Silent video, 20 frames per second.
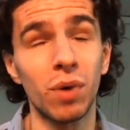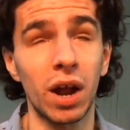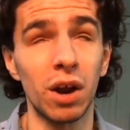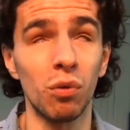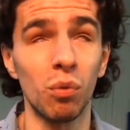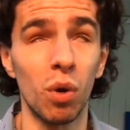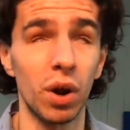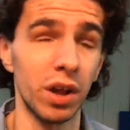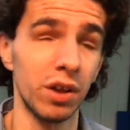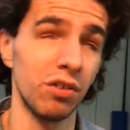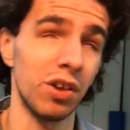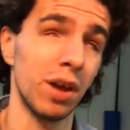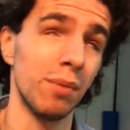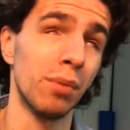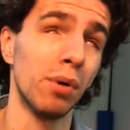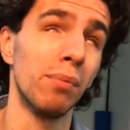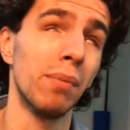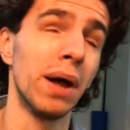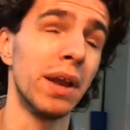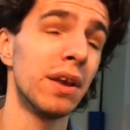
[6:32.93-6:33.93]
kind of one
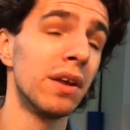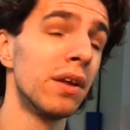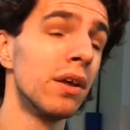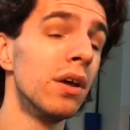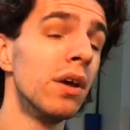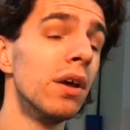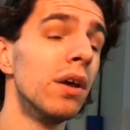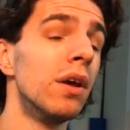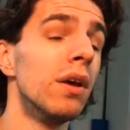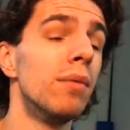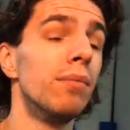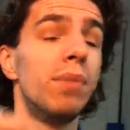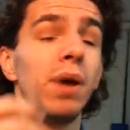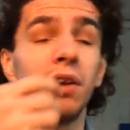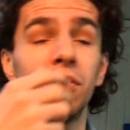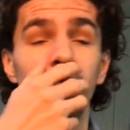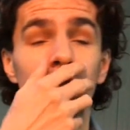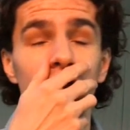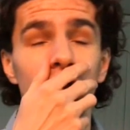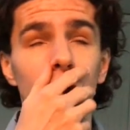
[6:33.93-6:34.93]
example, but
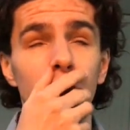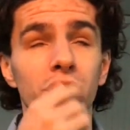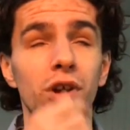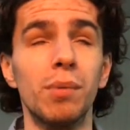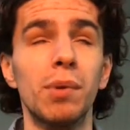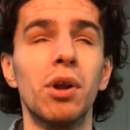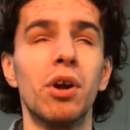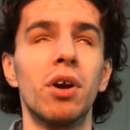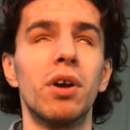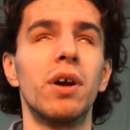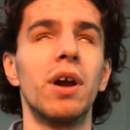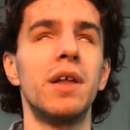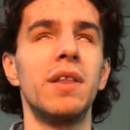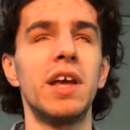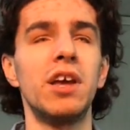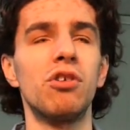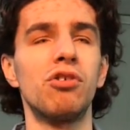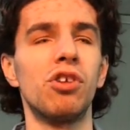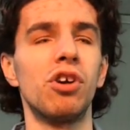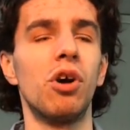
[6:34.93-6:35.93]
because they're so similar
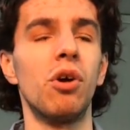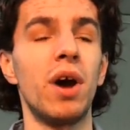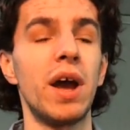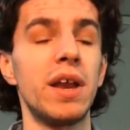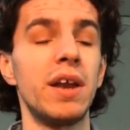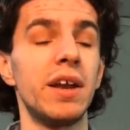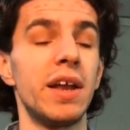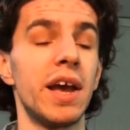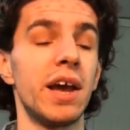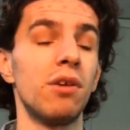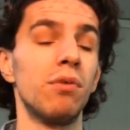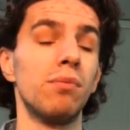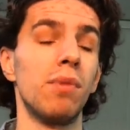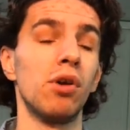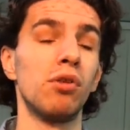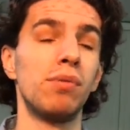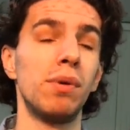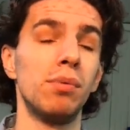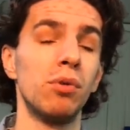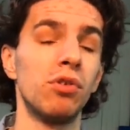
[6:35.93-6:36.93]
and they usually go hand in hand in
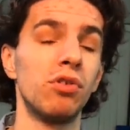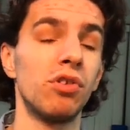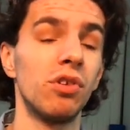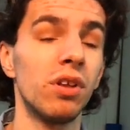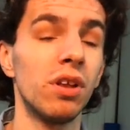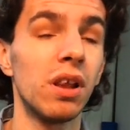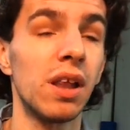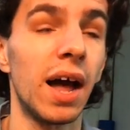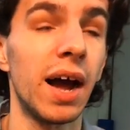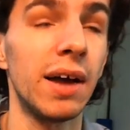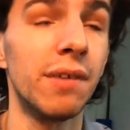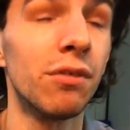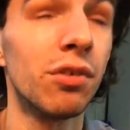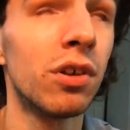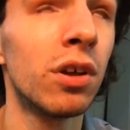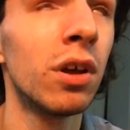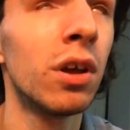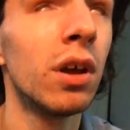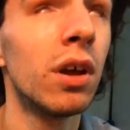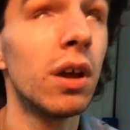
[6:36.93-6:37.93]
most people's
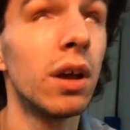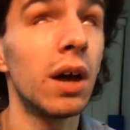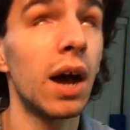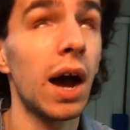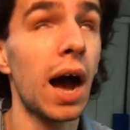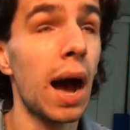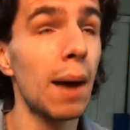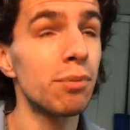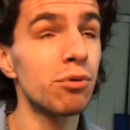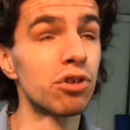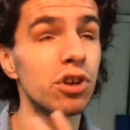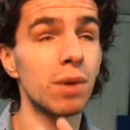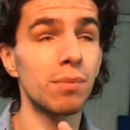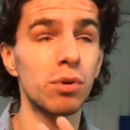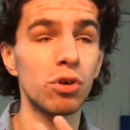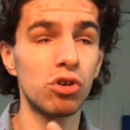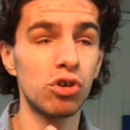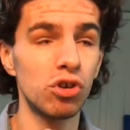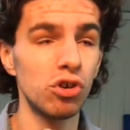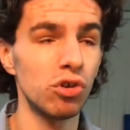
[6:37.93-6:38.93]
lives. Option
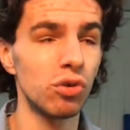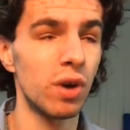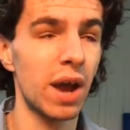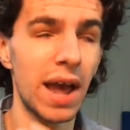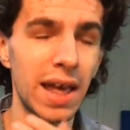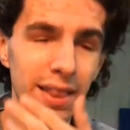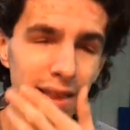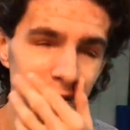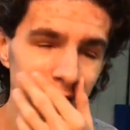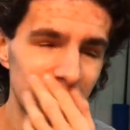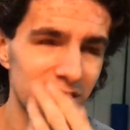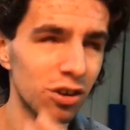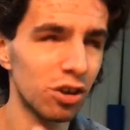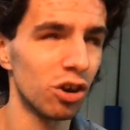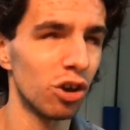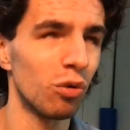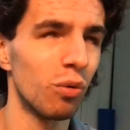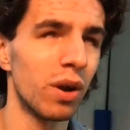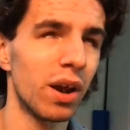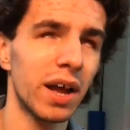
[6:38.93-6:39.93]
number two, and this is
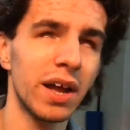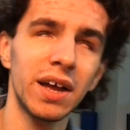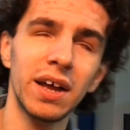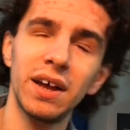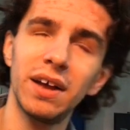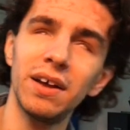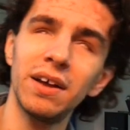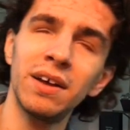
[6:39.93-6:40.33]
a good one, I,